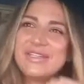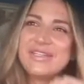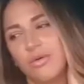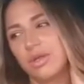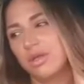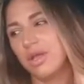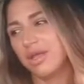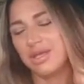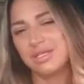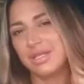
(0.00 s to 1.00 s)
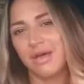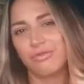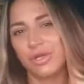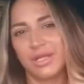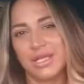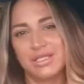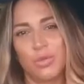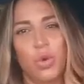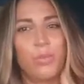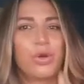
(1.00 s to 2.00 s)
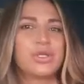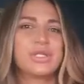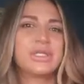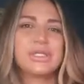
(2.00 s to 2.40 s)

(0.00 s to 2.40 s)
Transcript: You know, he's not really into one person.